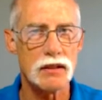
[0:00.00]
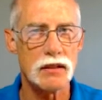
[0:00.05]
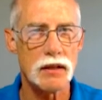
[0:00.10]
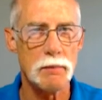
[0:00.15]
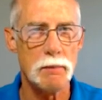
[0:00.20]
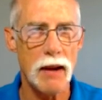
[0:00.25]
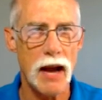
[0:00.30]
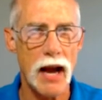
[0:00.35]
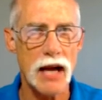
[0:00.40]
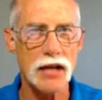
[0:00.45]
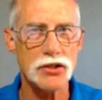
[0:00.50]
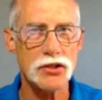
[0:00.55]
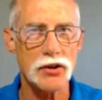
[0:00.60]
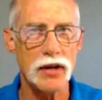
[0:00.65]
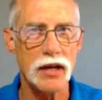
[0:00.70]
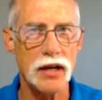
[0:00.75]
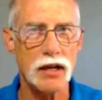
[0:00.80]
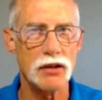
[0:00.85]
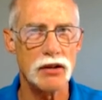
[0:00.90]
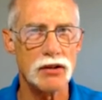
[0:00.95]
capacitor
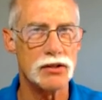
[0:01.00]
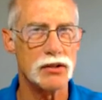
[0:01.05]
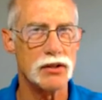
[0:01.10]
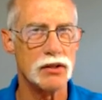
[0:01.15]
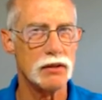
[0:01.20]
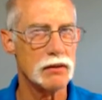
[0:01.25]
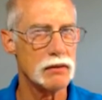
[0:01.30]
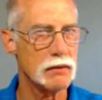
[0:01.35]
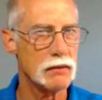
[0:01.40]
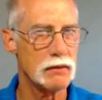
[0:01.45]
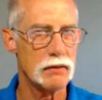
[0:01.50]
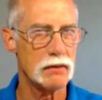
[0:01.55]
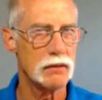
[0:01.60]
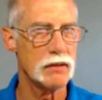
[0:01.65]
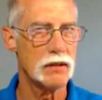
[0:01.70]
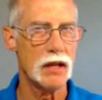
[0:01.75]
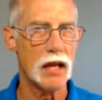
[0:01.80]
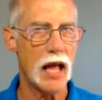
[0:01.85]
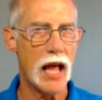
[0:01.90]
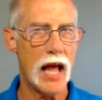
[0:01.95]
here
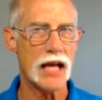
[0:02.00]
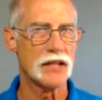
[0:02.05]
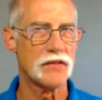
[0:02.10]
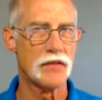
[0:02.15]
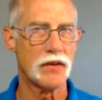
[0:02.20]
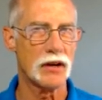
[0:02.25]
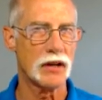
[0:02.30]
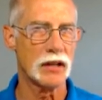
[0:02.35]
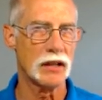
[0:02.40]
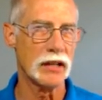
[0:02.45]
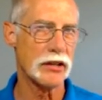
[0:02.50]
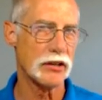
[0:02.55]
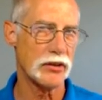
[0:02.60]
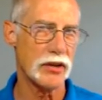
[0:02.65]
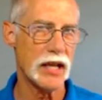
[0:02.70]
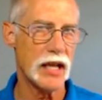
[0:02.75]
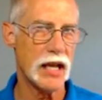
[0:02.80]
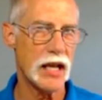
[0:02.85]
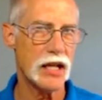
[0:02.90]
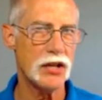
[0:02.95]
adds very little,
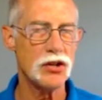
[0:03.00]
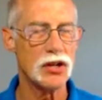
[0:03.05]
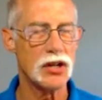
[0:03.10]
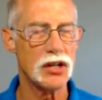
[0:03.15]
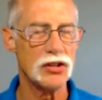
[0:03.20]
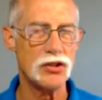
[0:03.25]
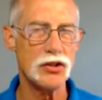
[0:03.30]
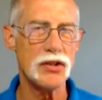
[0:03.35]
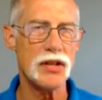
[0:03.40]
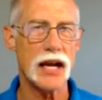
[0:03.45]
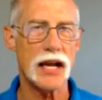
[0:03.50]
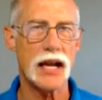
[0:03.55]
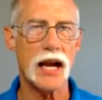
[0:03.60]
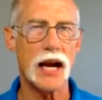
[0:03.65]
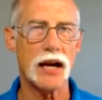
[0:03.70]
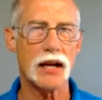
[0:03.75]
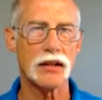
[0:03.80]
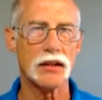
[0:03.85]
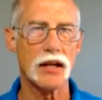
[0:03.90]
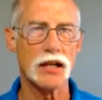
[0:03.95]
and you can do that
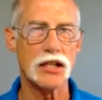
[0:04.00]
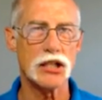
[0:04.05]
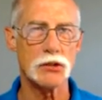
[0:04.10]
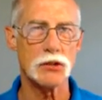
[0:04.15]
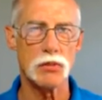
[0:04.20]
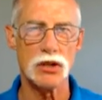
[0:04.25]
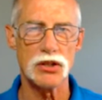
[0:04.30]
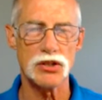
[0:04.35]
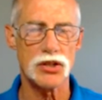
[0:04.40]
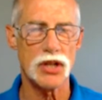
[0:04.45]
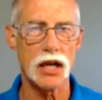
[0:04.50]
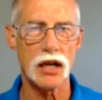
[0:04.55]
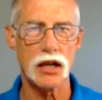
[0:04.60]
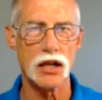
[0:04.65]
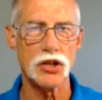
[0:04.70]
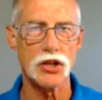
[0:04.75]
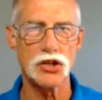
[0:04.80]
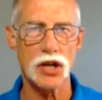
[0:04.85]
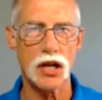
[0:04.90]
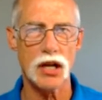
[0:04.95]
calculation, but it's not going to
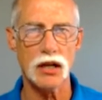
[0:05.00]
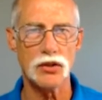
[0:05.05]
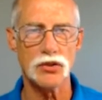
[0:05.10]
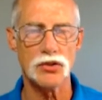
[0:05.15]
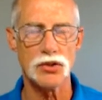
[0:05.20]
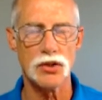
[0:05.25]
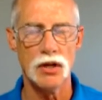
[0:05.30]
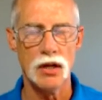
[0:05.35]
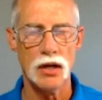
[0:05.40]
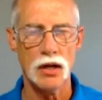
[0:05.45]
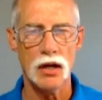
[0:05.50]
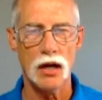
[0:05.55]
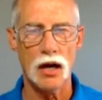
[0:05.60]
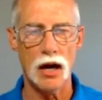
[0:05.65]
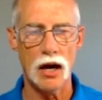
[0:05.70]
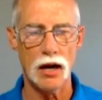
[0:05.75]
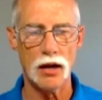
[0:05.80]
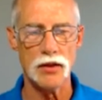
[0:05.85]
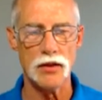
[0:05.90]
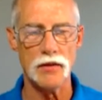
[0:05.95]
change uh,
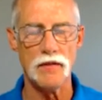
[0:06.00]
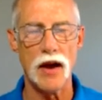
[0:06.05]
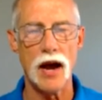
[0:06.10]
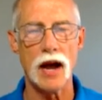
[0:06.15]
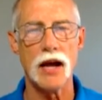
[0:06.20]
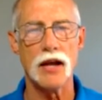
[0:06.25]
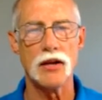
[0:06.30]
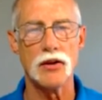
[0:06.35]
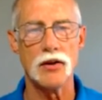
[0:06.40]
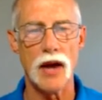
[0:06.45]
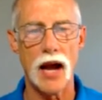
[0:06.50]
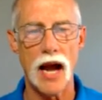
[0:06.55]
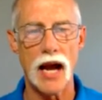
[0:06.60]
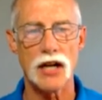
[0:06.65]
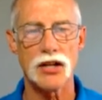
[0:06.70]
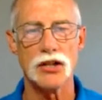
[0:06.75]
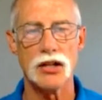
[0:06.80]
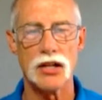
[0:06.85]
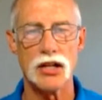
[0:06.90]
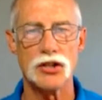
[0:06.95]
the value actually
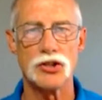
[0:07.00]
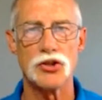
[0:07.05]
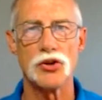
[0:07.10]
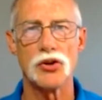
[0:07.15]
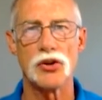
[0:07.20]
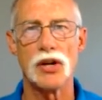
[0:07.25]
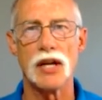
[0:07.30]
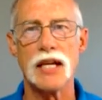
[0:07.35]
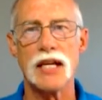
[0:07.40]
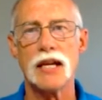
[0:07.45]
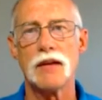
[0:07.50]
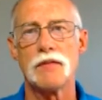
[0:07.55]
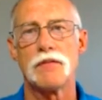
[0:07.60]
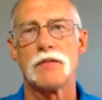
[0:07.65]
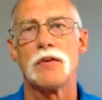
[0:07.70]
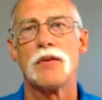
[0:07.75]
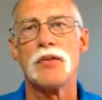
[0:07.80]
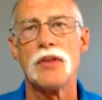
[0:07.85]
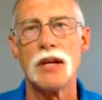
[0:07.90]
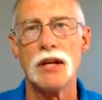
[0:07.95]
that you're going to get for
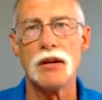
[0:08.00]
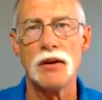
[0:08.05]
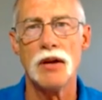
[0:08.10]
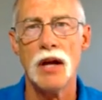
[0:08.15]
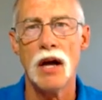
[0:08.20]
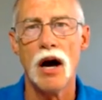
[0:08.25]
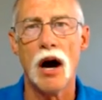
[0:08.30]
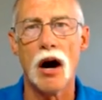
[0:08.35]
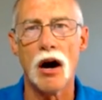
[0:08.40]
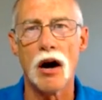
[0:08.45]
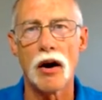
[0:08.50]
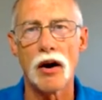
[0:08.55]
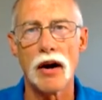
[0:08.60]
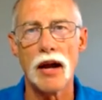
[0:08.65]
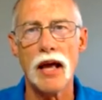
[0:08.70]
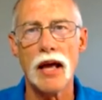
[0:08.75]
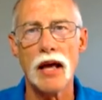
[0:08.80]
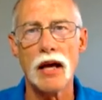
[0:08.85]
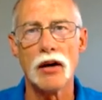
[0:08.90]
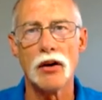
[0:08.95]
the R
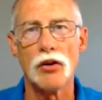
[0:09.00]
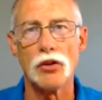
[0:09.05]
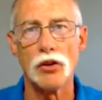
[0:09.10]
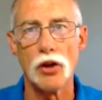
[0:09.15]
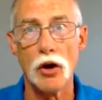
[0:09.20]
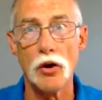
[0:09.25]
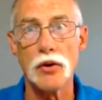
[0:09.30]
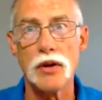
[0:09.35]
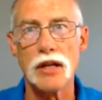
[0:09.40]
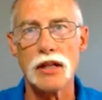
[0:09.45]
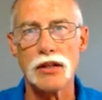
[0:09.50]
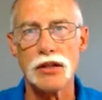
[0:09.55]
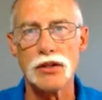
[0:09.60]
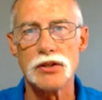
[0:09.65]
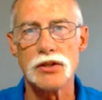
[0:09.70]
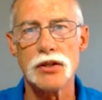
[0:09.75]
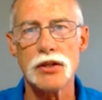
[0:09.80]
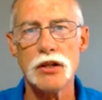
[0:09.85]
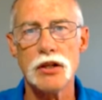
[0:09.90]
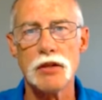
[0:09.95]
L loading the
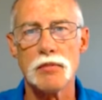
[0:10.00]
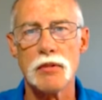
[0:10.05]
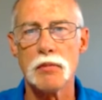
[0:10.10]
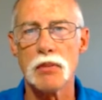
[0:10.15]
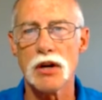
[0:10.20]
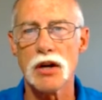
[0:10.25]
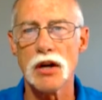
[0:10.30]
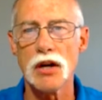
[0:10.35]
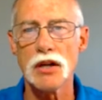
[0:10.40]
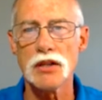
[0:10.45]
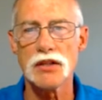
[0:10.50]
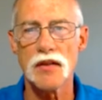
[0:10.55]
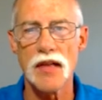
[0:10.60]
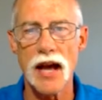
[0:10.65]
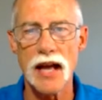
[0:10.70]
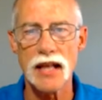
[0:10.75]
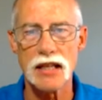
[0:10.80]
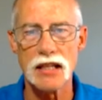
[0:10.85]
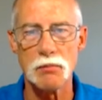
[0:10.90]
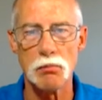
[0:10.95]
tube. And because of that,
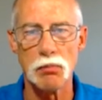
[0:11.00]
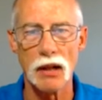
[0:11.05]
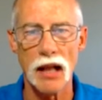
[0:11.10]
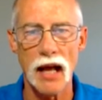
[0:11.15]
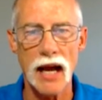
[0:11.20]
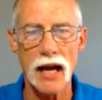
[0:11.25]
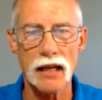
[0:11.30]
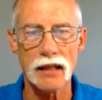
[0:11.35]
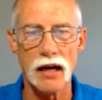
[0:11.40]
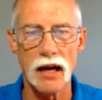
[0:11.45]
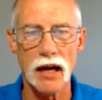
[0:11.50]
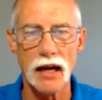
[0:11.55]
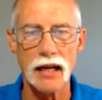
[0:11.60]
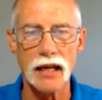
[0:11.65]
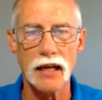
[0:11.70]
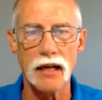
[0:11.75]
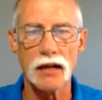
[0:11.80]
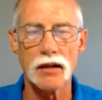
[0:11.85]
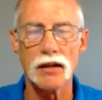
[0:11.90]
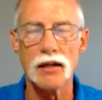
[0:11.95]
the black line
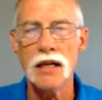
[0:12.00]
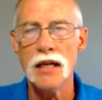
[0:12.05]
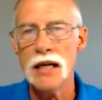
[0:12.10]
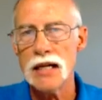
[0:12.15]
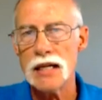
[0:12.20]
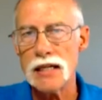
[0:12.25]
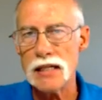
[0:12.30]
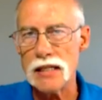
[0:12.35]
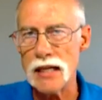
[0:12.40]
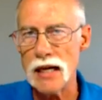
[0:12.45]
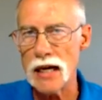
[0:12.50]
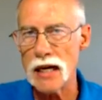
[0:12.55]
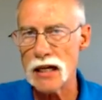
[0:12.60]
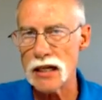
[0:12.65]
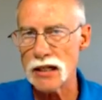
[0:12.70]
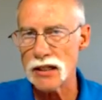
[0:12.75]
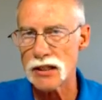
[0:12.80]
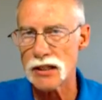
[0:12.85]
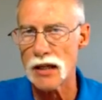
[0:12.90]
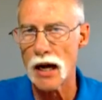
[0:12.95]
here does
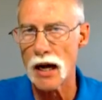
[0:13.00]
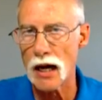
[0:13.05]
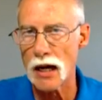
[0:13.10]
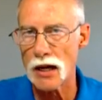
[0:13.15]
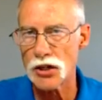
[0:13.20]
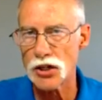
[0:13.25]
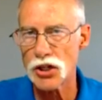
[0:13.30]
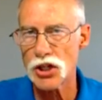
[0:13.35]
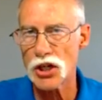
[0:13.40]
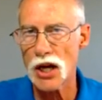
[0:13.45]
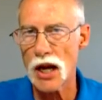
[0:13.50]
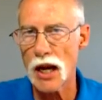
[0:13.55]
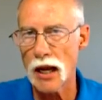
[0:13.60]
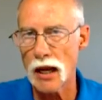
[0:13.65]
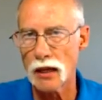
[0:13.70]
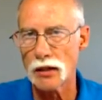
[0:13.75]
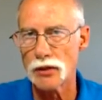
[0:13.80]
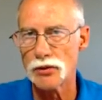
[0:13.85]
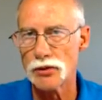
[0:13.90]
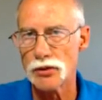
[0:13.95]
not
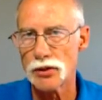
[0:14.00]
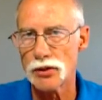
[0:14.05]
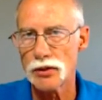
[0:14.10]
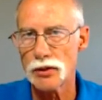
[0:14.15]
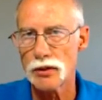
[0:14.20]
change.